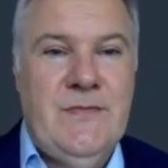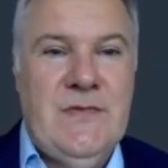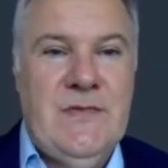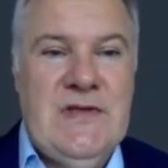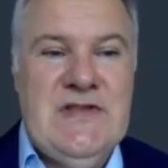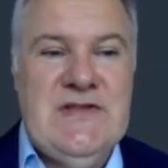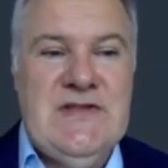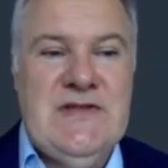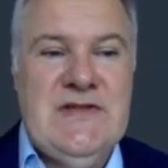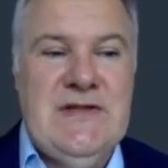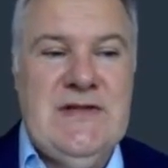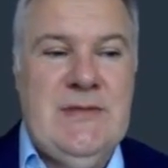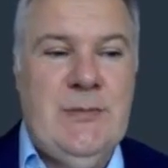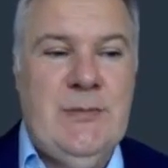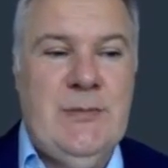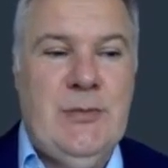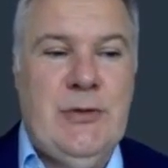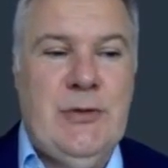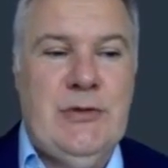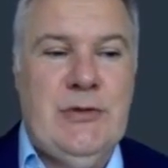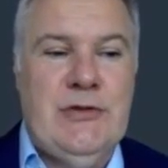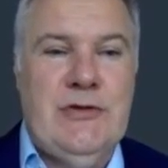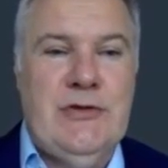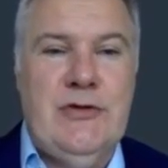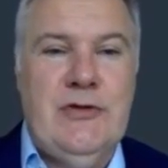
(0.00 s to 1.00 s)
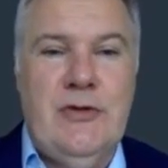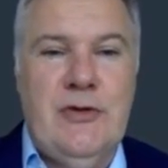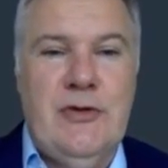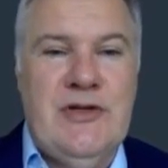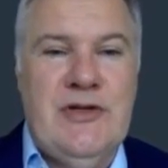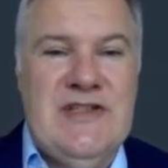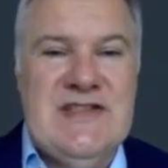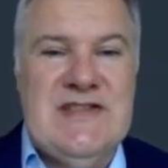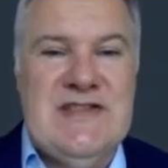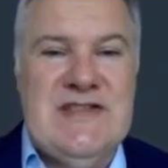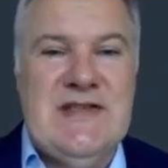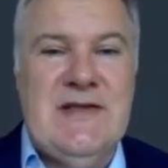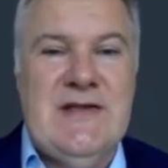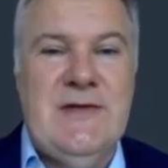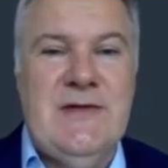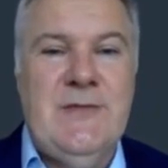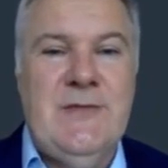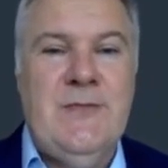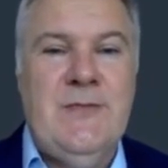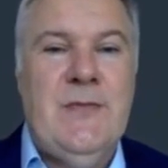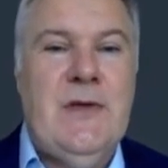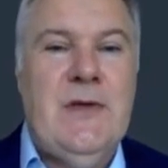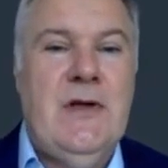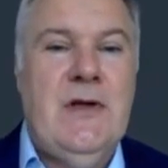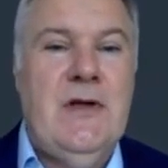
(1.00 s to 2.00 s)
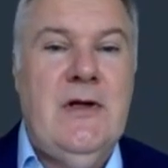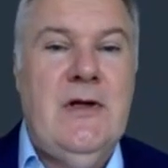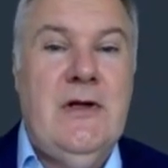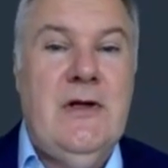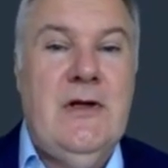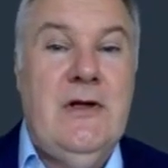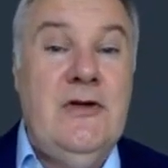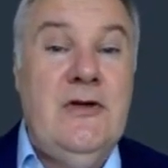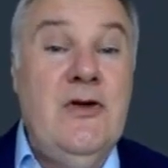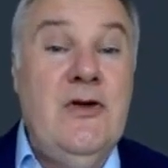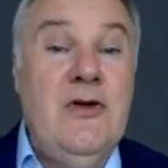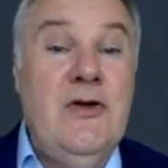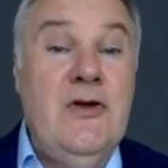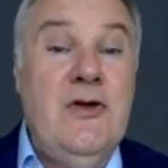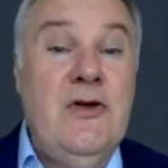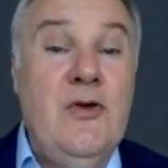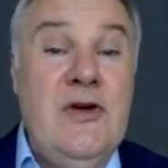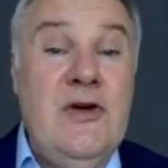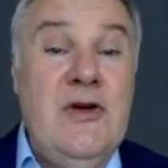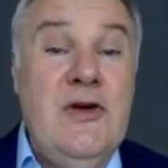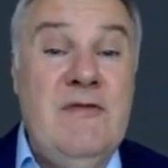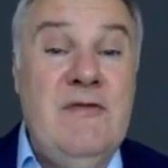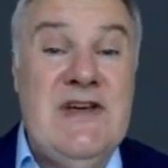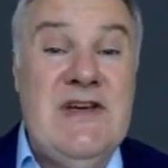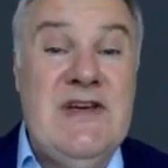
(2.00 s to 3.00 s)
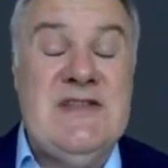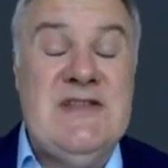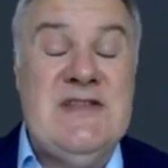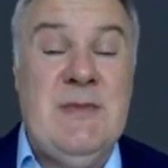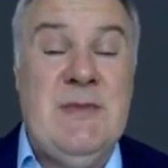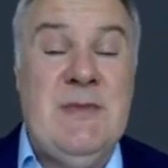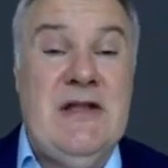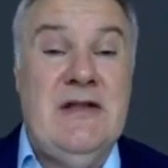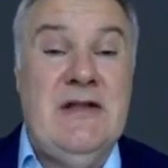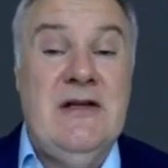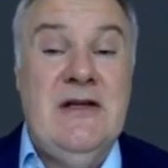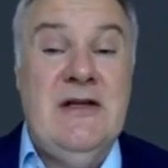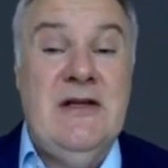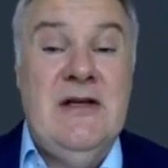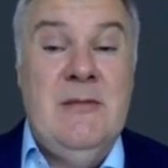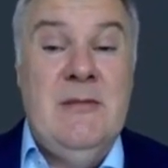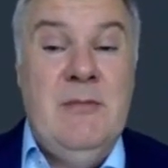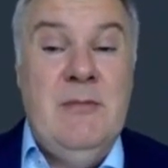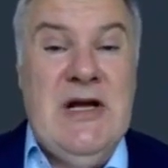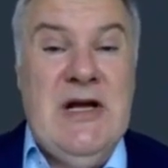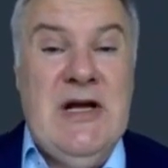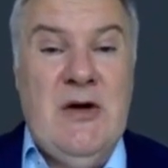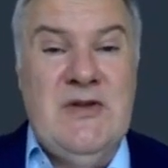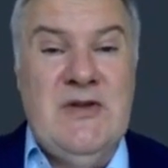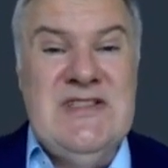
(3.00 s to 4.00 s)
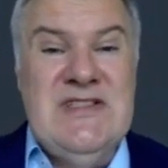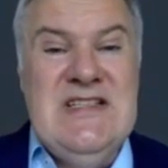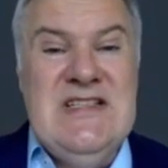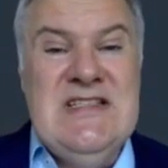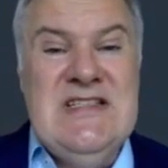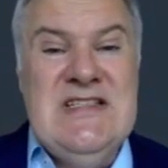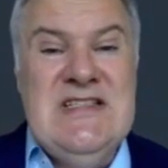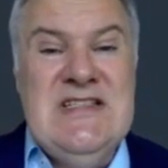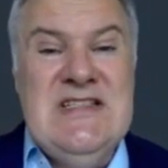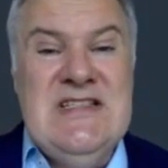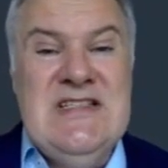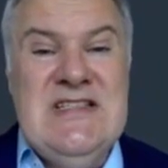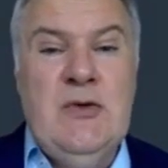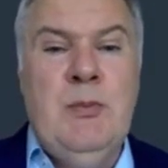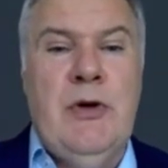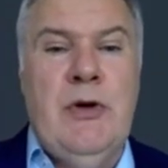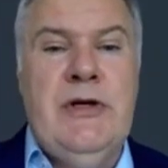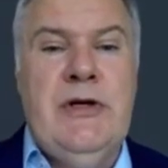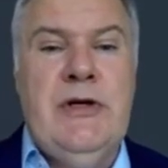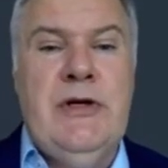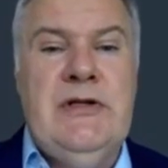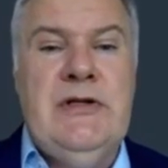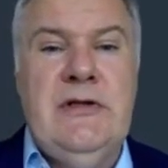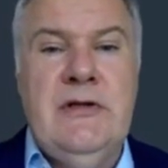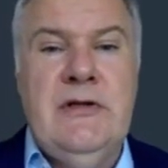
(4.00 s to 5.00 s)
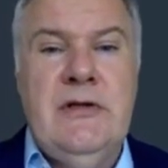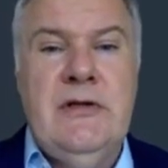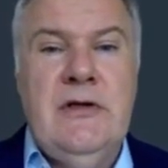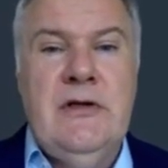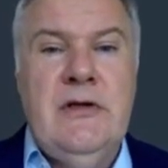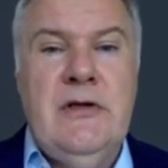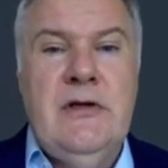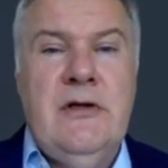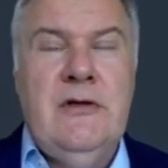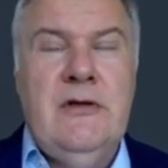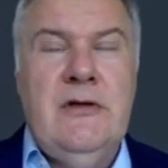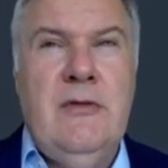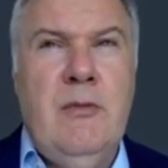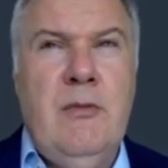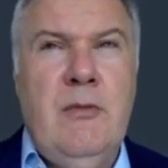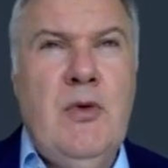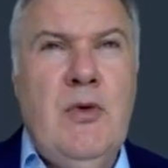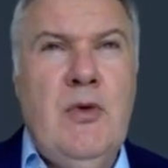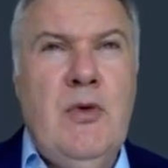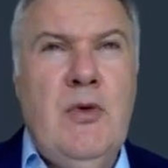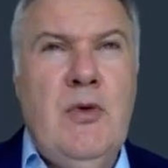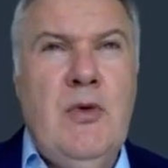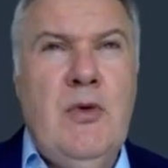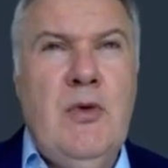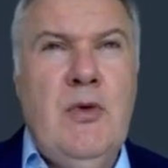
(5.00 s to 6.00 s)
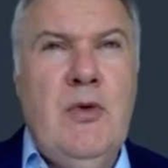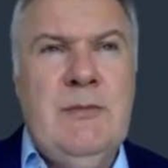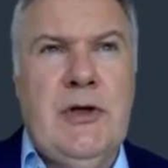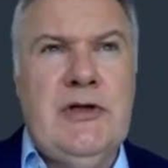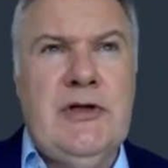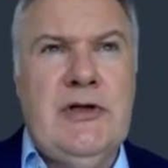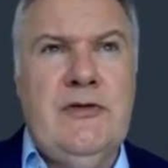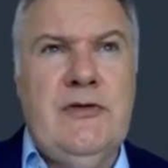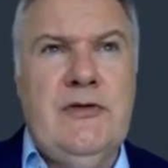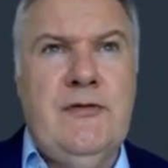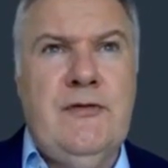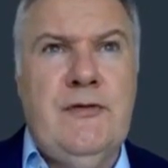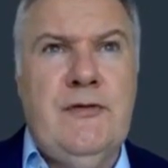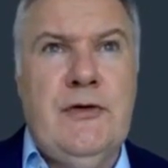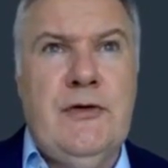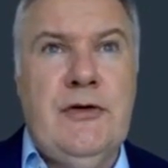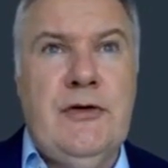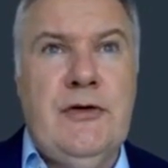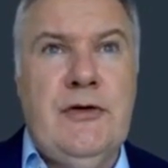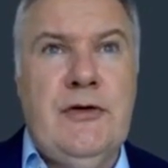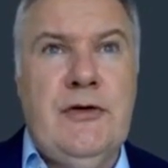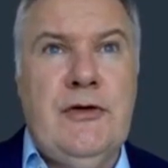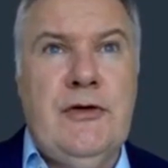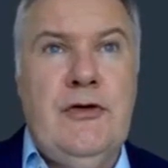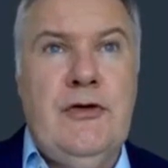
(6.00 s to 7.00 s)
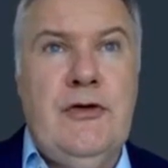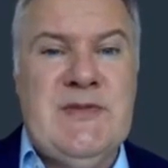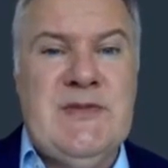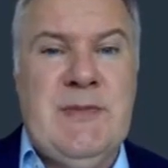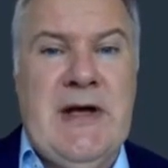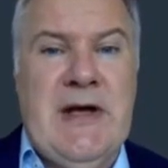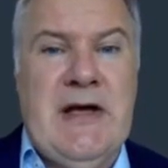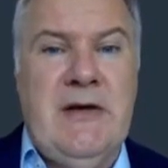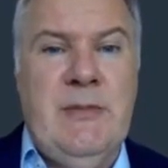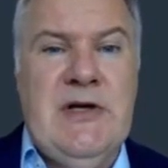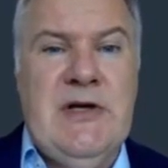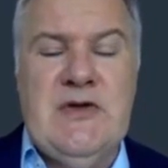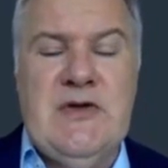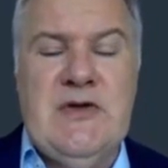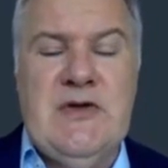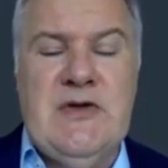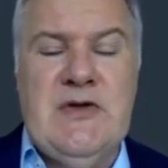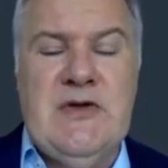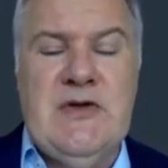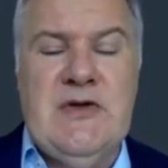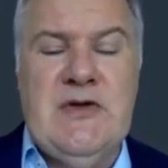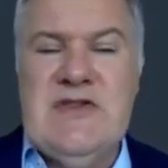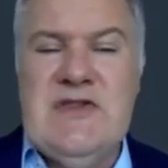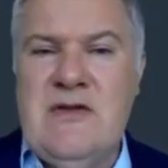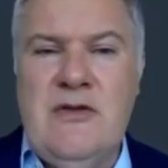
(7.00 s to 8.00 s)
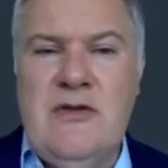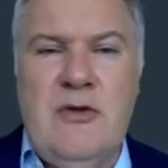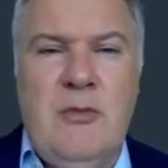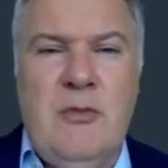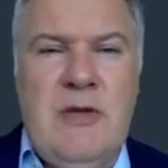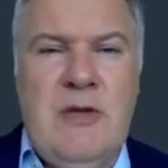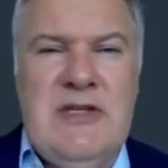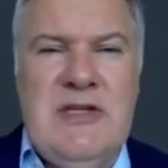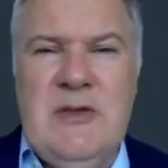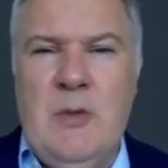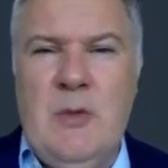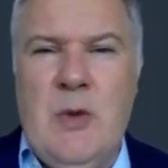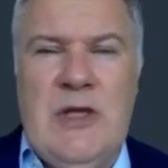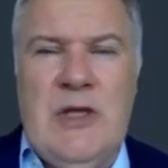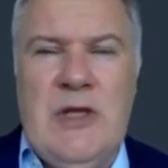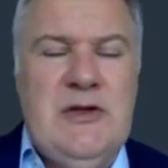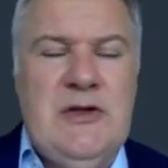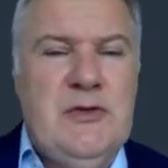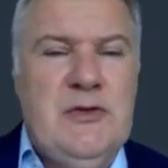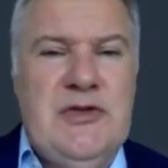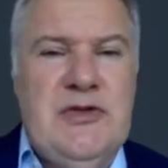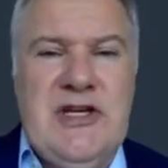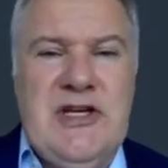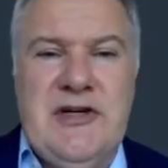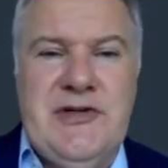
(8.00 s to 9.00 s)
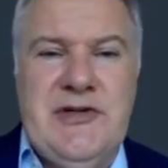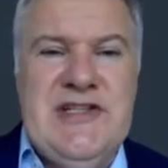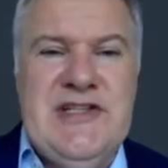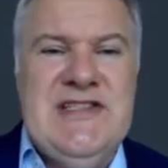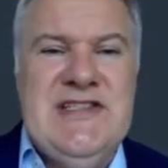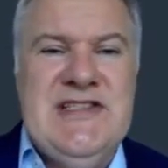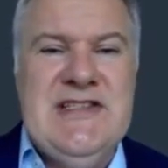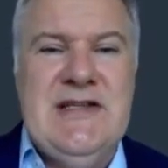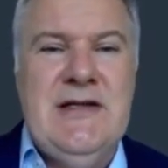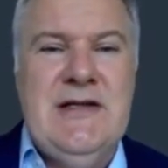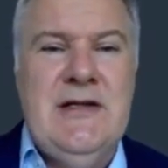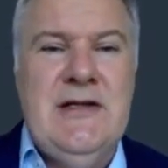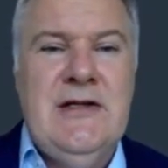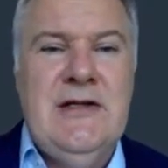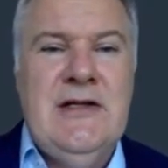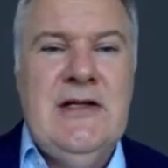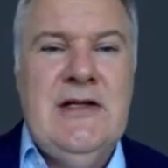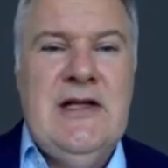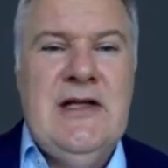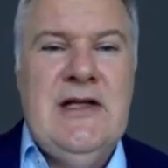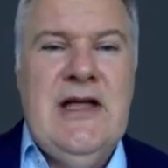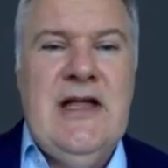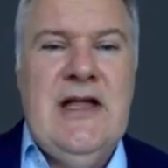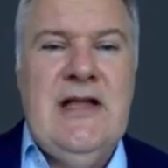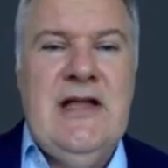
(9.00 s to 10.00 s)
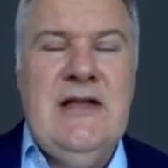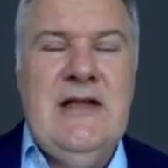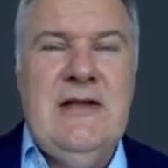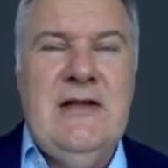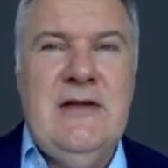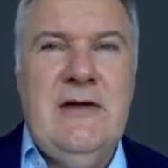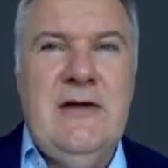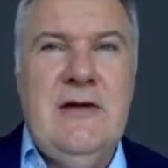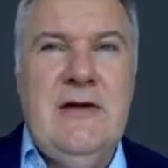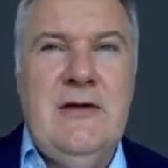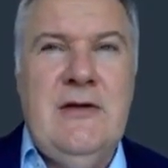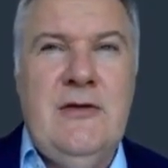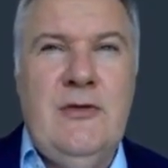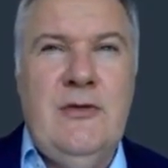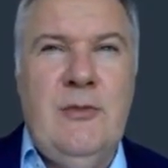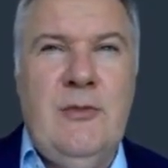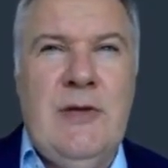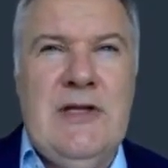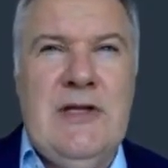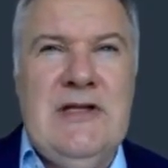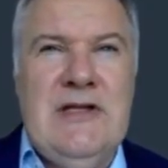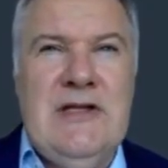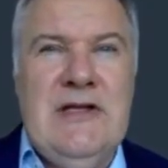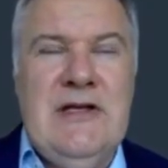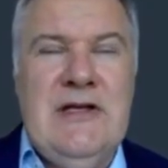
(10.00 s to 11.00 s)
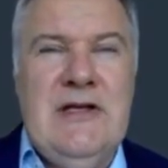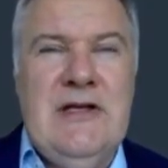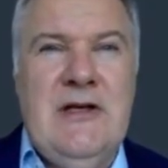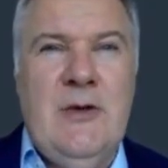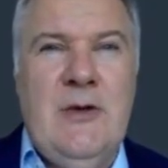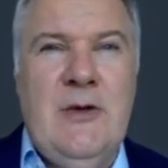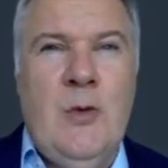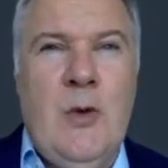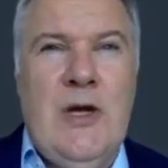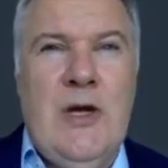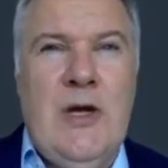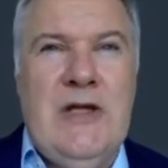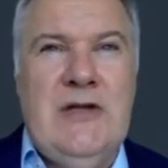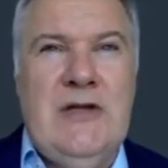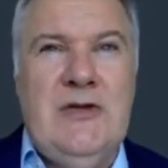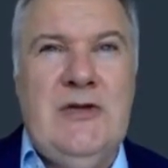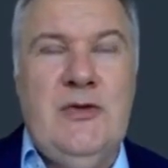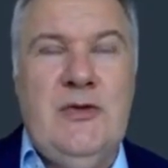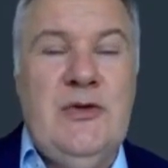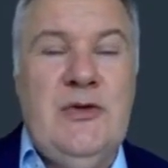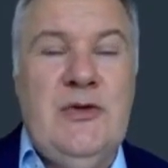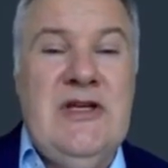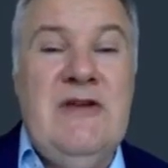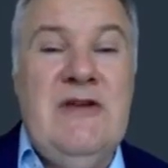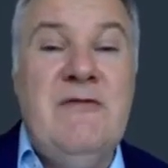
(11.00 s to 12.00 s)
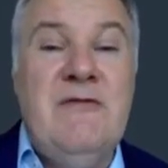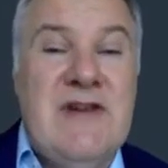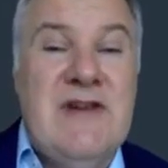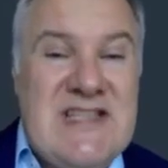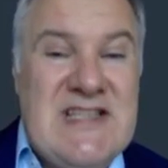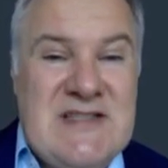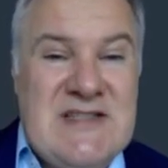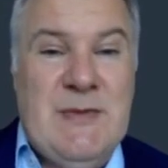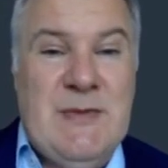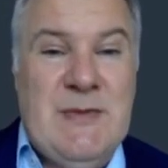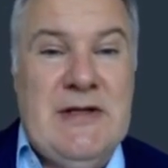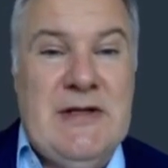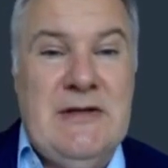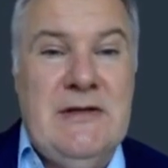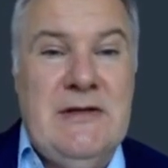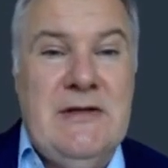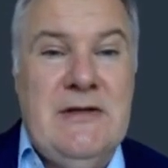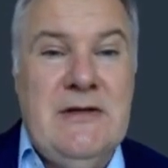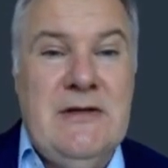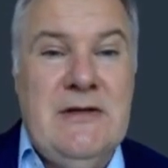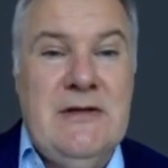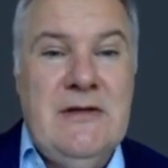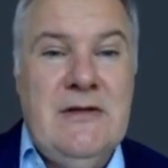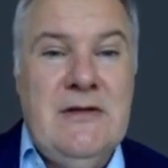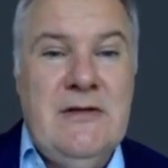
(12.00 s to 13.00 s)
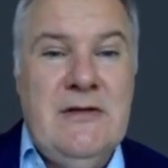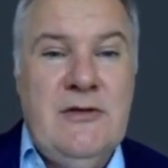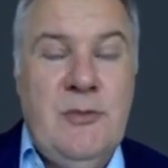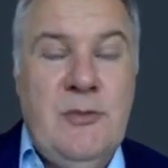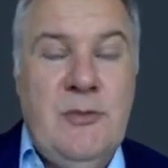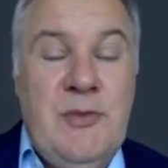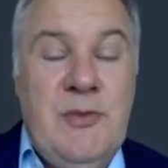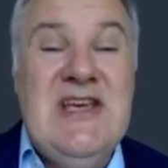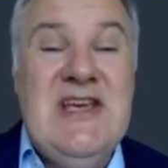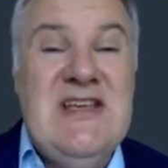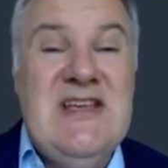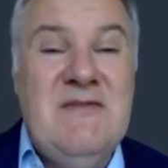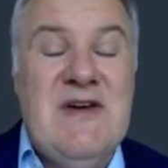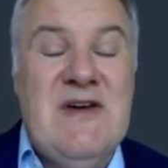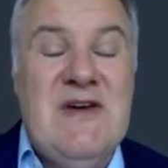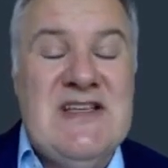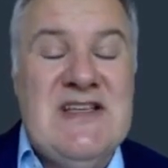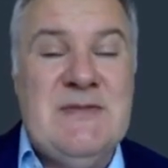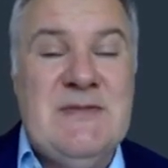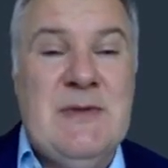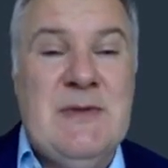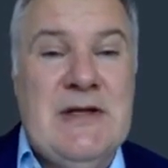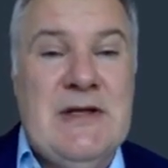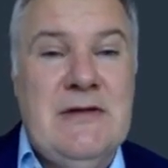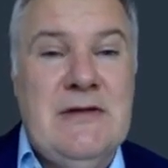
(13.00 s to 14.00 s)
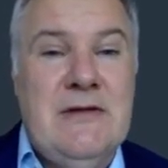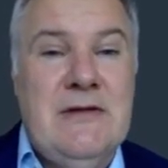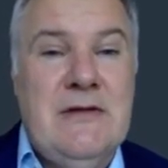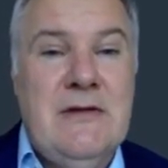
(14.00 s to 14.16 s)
It's really important. No risk, no investment. Because these 2 points, the most important for the new prospect, because it's nobody want to take risk and nobody want to investment, the big investment.